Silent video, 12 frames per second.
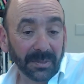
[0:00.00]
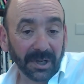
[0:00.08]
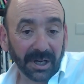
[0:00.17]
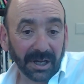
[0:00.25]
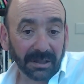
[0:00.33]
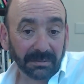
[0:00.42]

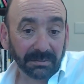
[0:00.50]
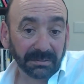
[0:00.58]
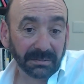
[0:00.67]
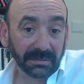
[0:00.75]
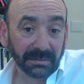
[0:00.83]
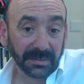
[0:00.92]
um,
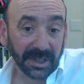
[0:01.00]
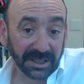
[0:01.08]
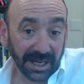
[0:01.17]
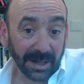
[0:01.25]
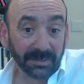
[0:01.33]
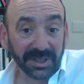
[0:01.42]

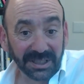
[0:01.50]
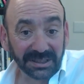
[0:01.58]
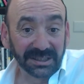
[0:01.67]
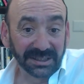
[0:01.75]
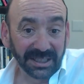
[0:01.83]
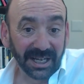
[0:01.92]
adopted in
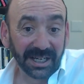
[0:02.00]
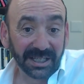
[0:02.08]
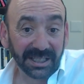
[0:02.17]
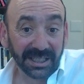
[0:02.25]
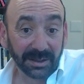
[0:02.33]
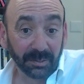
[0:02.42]

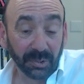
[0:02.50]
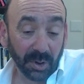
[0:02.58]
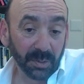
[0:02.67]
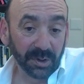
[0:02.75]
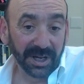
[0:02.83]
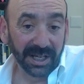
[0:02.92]
society and
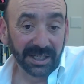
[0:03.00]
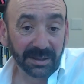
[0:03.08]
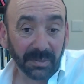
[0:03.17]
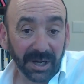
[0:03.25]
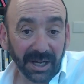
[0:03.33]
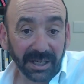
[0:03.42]

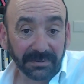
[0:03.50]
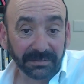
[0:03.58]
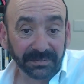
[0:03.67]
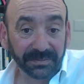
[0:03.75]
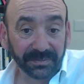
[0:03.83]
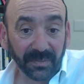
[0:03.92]
appropriated by
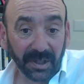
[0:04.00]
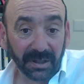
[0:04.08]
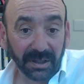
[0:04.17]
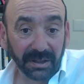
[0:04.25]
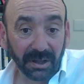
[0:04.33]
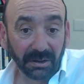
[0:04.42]

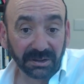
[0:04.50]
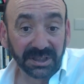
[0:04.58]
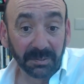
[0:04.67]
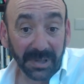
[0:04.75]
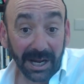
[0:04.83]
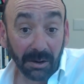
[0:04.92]
those
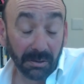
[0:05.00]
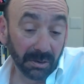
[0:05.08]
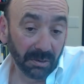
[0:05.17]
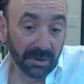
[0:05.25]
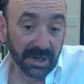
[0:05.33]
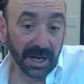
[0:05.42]
in power
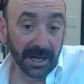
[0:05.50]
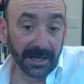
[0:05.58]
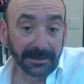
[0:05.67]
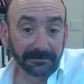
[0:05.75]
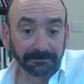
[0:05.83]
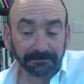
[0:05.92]
or
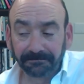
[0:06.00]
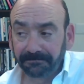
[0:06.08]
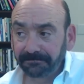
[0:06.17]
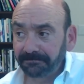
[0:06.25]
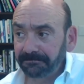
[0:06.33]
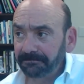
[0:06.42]
not
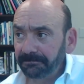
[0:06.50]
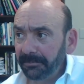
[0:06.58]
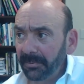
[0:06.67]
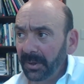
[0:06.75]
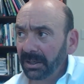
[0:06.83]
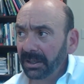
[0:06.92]

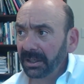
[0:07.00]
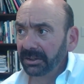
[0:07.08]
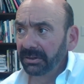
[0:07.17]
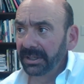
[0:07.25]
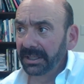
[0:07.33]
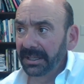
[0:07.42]

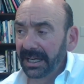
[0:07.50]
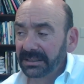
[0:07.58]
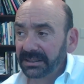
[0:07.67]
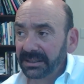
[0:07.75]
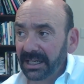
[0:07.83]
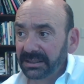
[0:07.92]
so i think
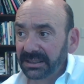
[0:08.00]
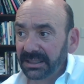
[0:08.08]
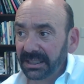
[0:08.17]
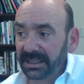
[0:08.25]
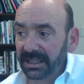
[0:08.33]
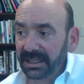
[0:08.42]
that that's
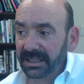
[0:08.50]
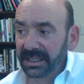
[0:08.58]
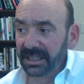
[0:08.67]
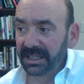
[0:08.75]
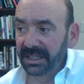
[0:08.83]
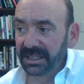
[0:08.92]
a,
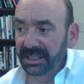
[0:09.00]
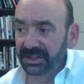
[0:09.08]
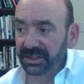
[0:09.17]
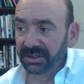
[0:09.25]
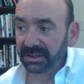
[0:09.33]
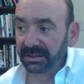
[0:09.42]
a, an
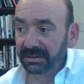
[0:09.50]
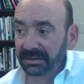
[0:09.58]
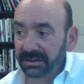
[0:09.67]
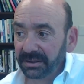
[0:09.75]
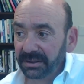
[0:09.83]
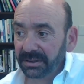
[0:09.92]
additional
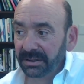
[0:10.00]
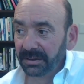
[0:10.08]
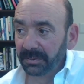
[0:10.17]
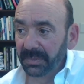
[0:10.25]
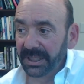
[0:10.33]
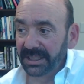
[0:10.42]

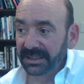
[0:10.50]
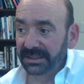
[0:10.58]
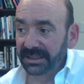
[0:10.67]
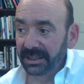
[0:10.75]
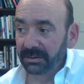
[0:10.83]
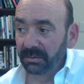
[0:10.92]
piece
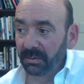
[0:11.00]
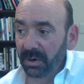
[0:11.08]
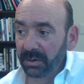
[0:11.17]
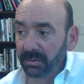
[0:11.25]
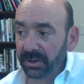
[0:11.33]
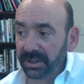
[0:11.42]
that
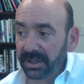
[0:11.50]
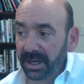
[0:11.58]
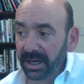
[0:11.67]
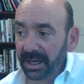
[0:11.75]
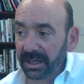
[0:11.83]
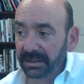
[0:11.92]
one would
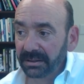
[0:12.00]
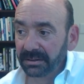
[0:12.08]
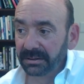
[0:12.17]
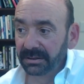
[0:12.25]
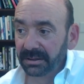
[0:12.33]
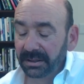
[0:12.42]
uh,
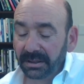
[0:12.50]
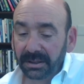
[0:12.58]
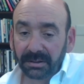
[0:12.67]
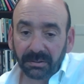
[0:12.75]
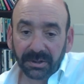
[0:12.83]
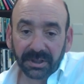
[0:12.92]

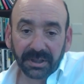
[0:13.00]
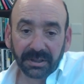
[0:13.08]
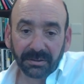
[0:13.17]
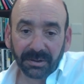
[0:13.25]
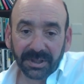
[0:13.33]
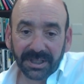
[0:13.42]
would
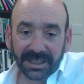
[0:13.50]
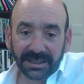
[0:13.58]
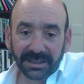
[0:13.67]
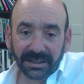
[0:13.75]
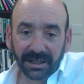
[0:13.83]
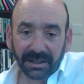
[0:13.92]
would
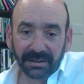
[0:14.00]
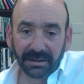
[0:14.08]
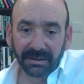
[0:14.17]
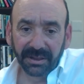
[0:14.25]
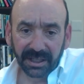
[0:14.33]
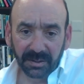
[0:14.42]
need to
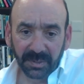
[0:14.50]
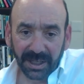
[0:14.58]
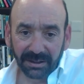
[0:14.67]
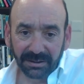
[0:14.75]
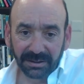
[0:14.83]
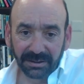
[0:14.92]
think
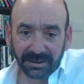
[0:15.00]
about